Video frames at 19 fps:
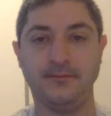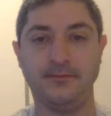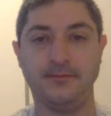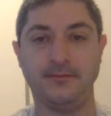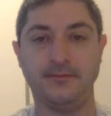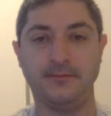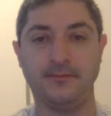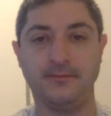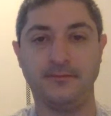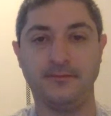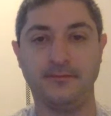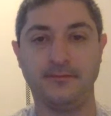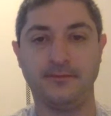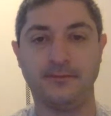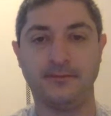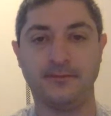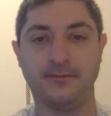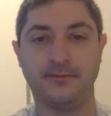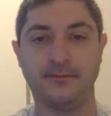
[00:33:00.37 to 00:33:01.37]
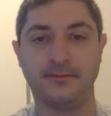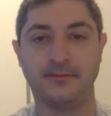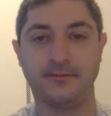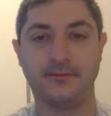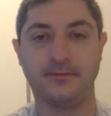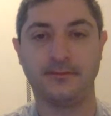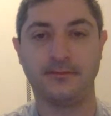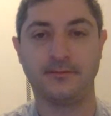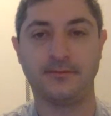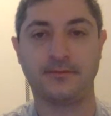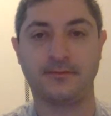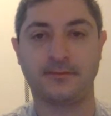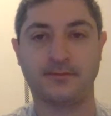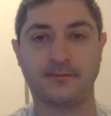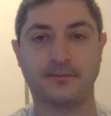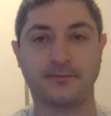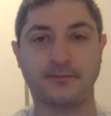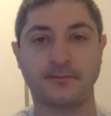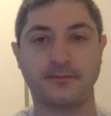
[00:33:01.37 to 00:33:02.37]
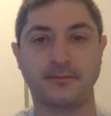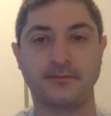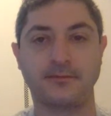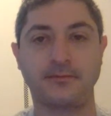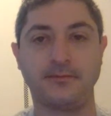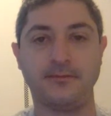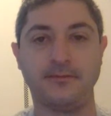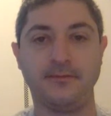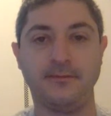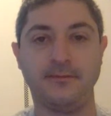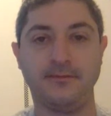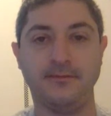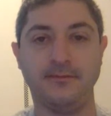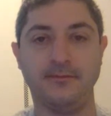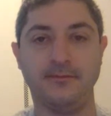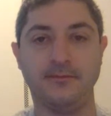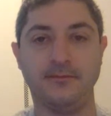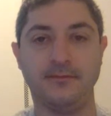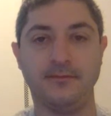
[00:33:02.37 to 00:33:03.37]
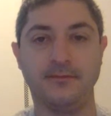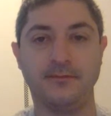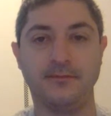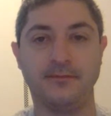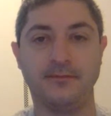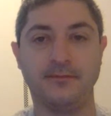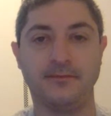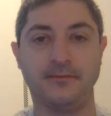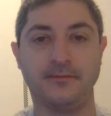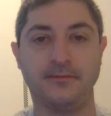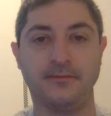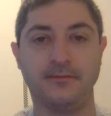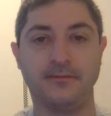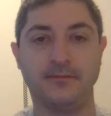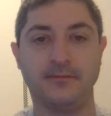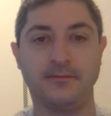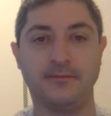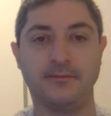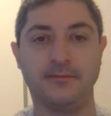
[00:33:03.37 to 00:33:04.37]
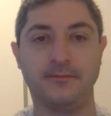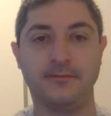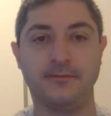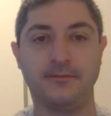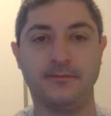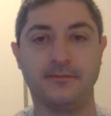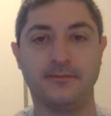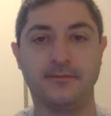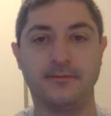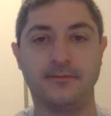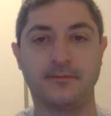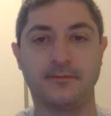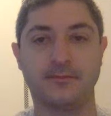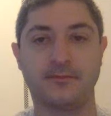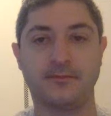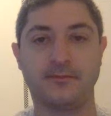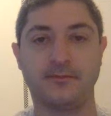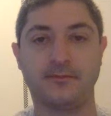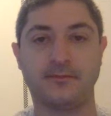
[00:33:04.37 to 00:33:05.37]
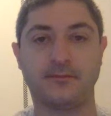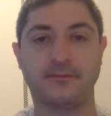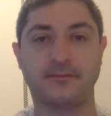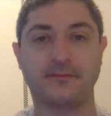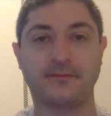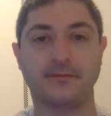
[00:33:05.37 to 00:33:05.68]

(not speaking)